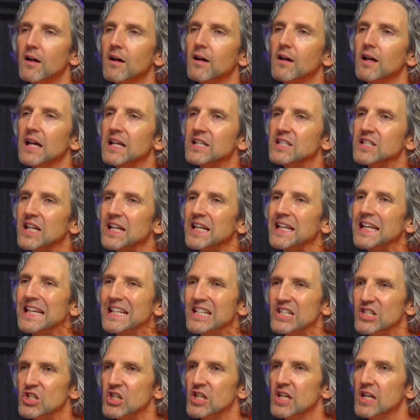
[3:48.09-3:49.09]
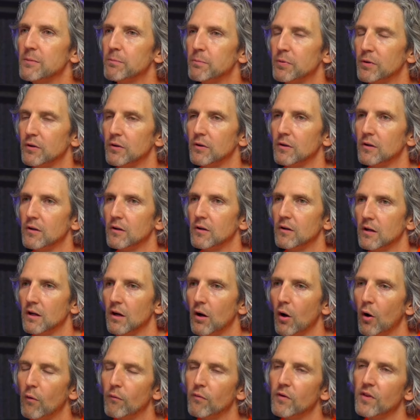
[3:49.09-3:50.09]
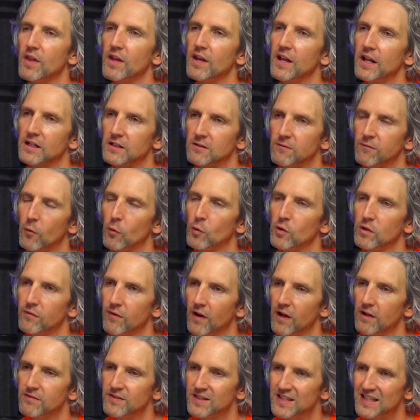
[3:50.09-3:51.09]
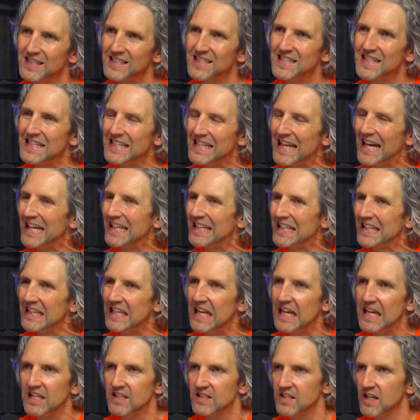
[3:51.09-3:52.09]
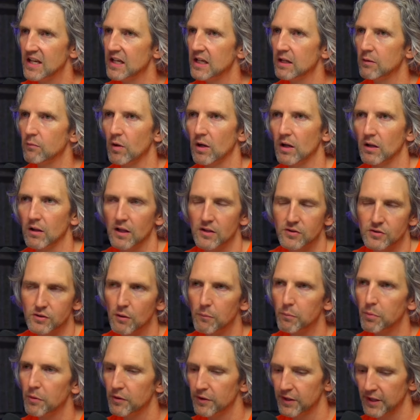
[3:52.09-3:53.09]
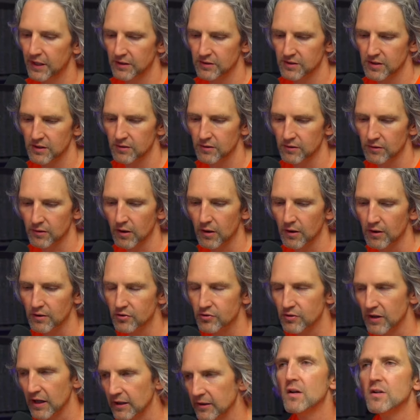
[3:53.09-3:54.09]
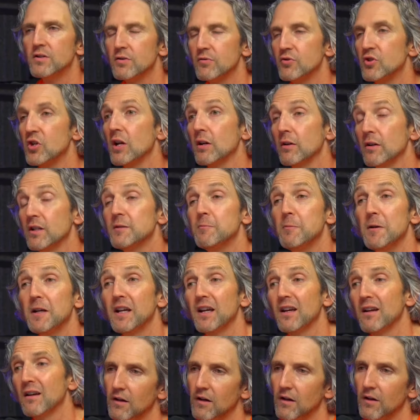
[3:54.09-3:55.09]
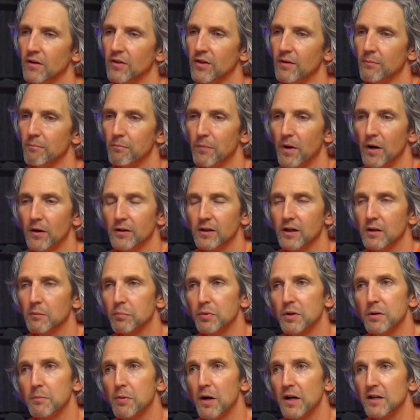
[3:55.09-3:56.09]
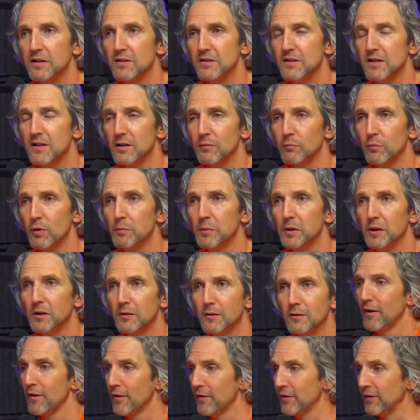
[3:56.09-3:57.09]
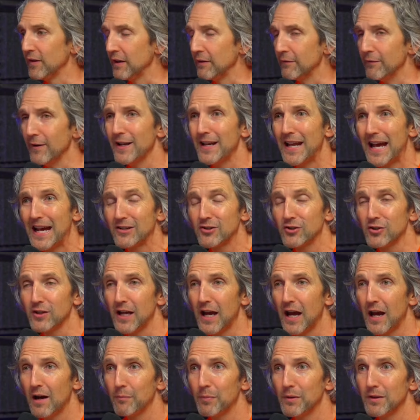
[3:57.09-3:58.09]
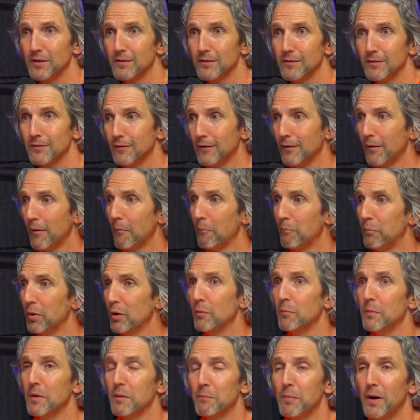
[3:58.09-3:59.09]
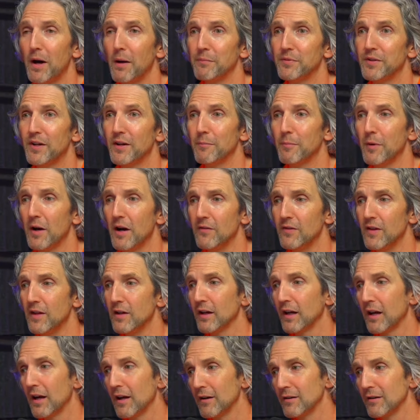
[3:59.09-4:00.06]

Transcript: It's going to get cheaper over the next 45, 60, 90 days anyway. Let's go put things under contract. So generally speaking, the market pre-prices in the rumor, the event actually happens, boom, it pops up, and then it kind of